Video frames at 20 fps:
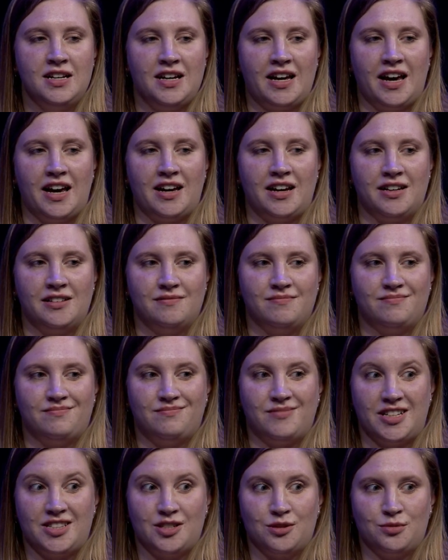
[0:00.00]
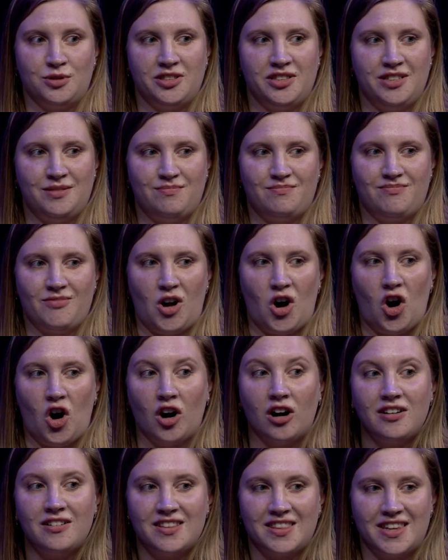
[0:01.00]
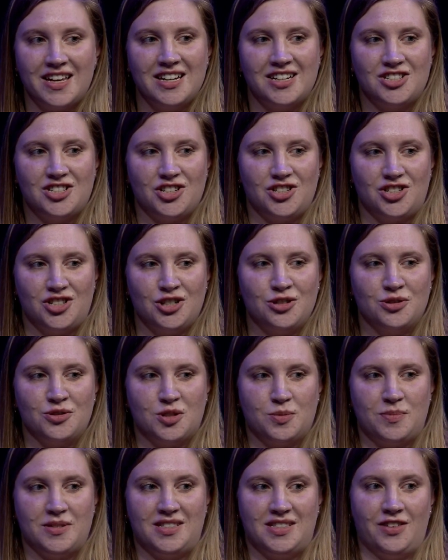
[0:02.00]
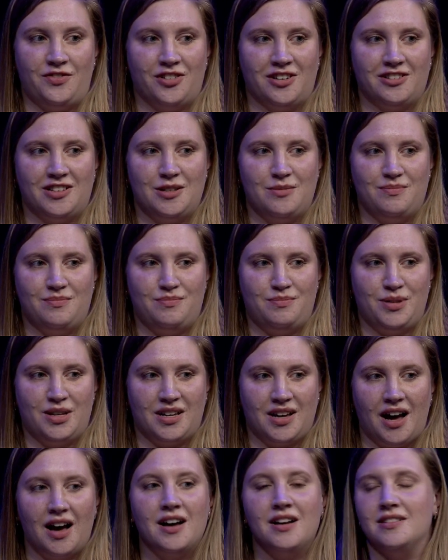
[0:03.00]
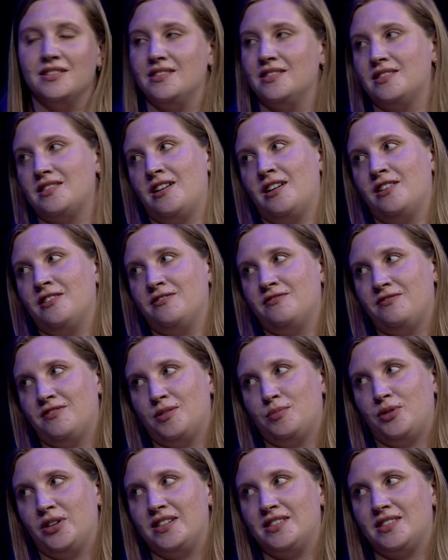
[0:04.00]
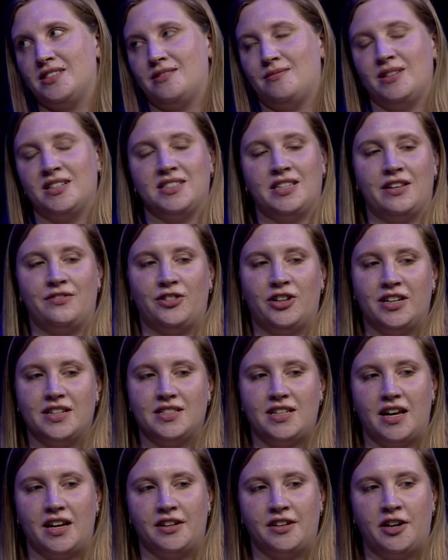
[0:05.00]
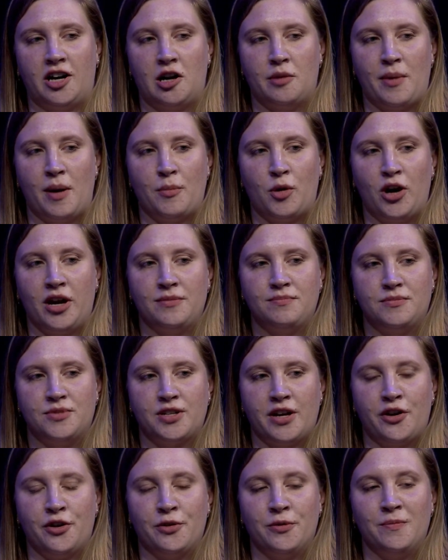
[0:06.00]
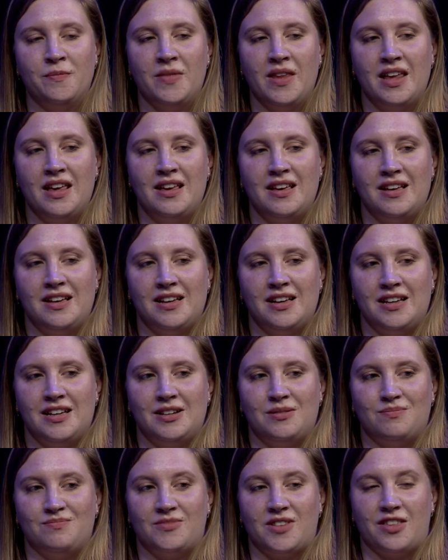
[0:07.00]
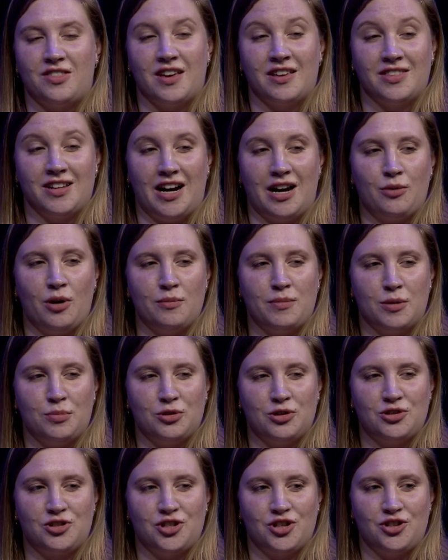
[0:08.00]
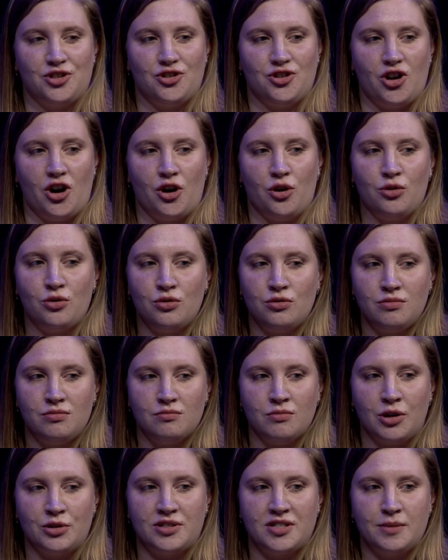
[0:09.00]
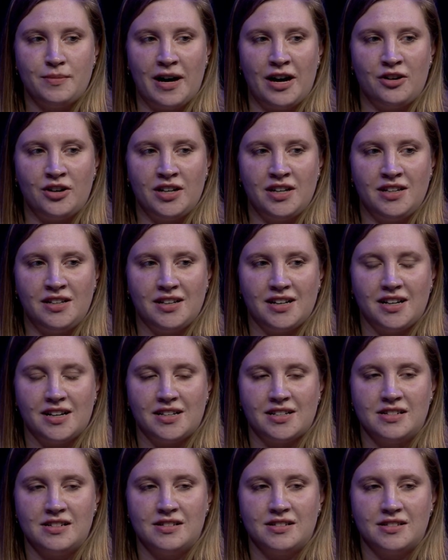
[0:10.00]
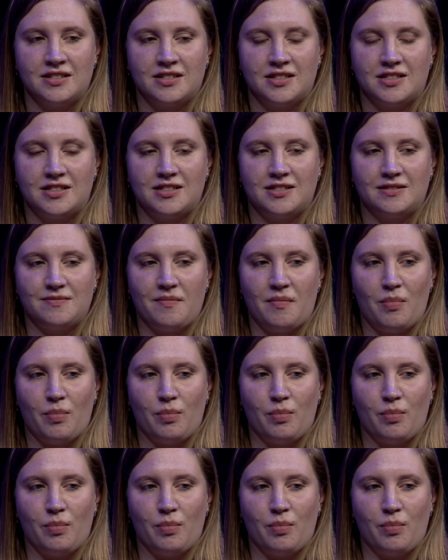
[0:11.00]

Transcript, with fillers: And that's a really hard thing to do, specifically because of the place that slavery has taken in our memory. So the thing that I want people to know most about it is